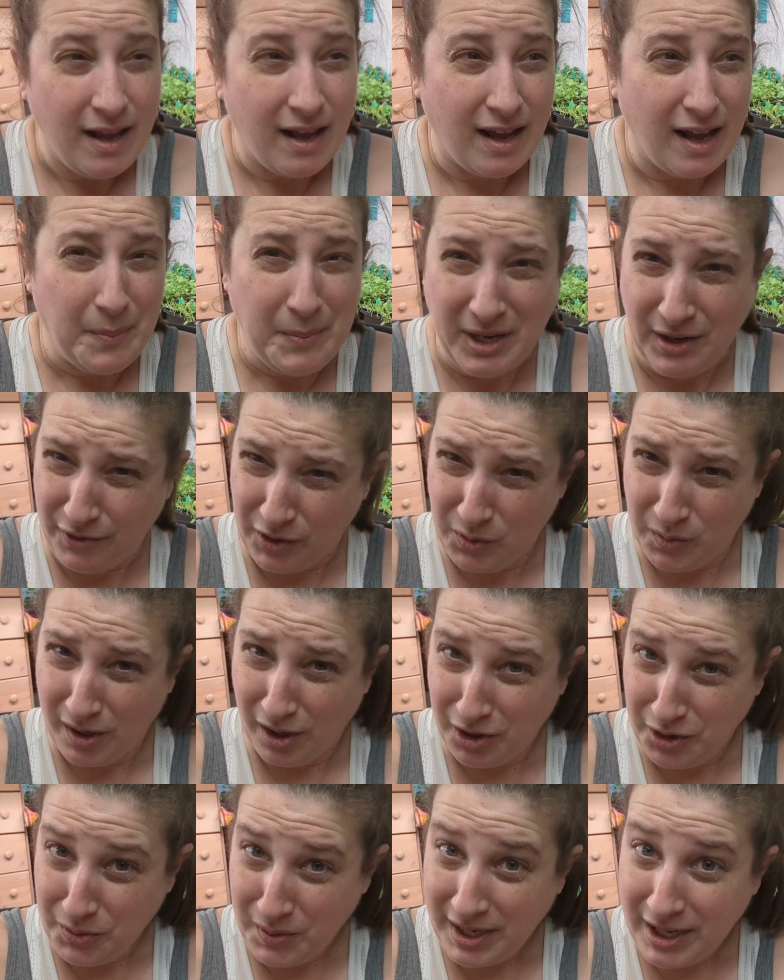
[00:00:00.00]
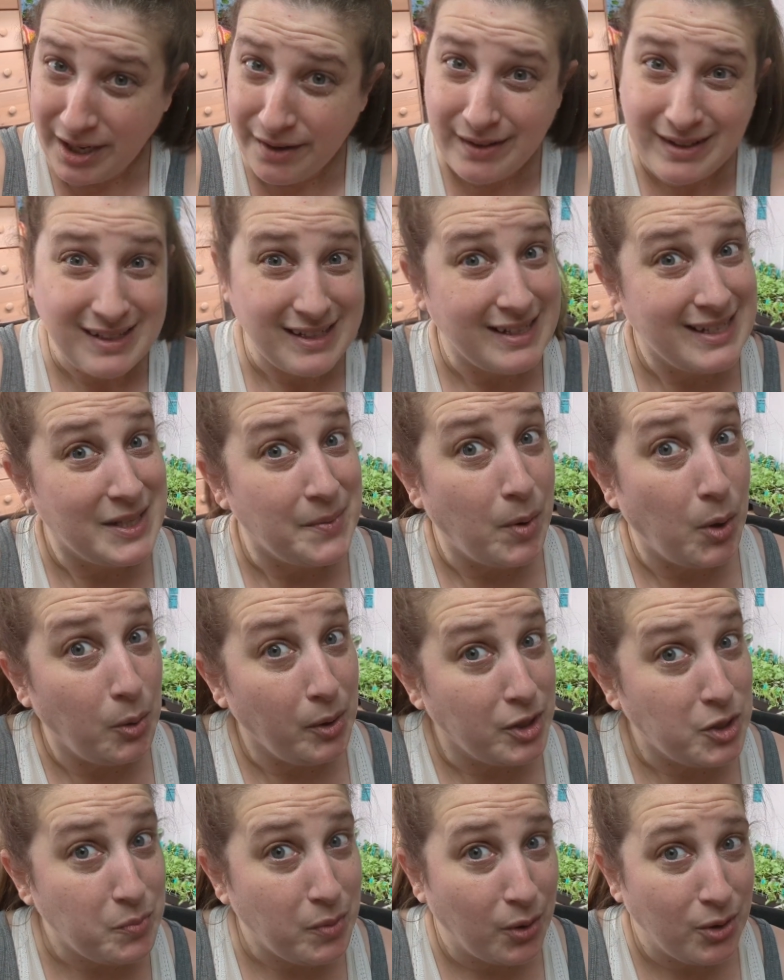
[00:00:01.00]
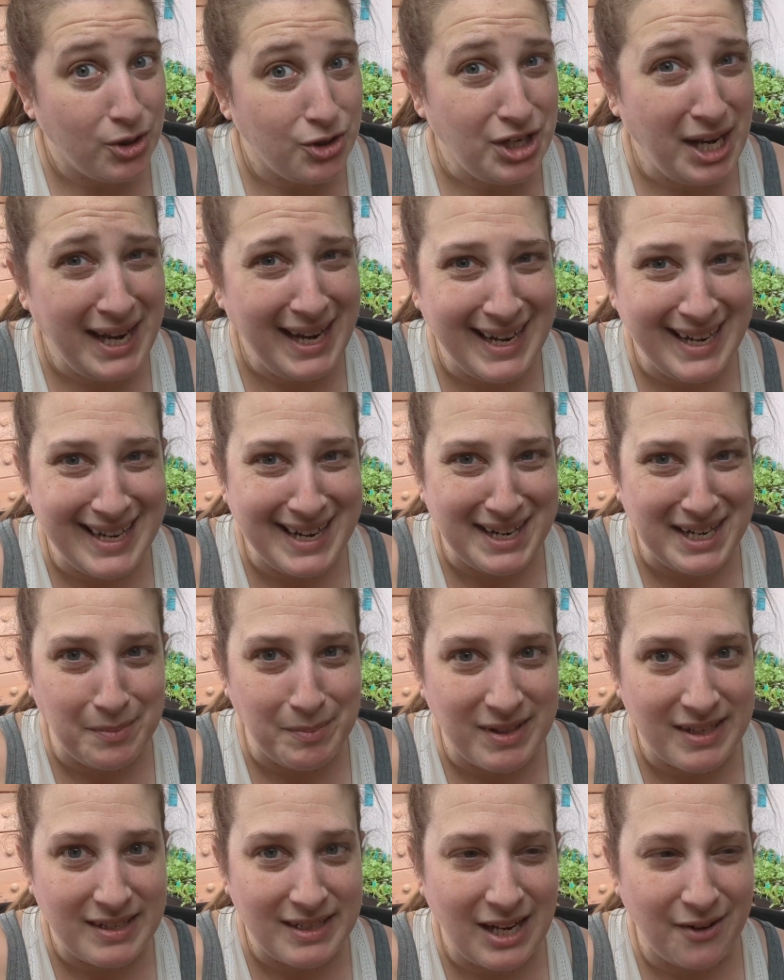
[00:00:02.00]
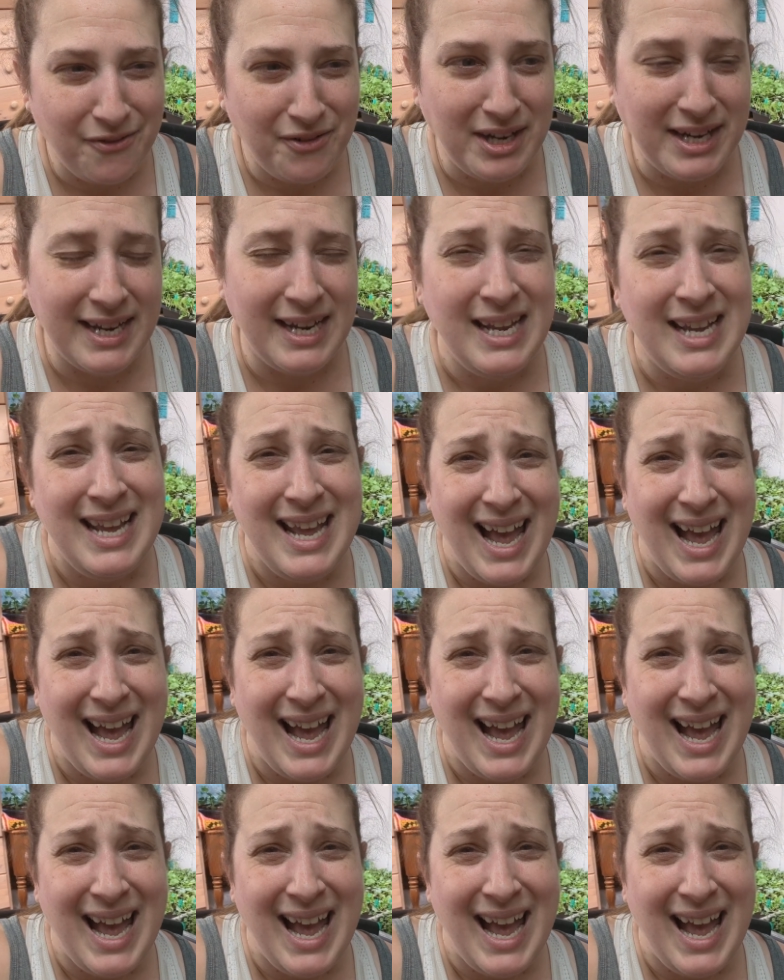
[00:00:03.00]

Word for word: Um, if you are new here, this is the Polish Potager and I am Stephanie.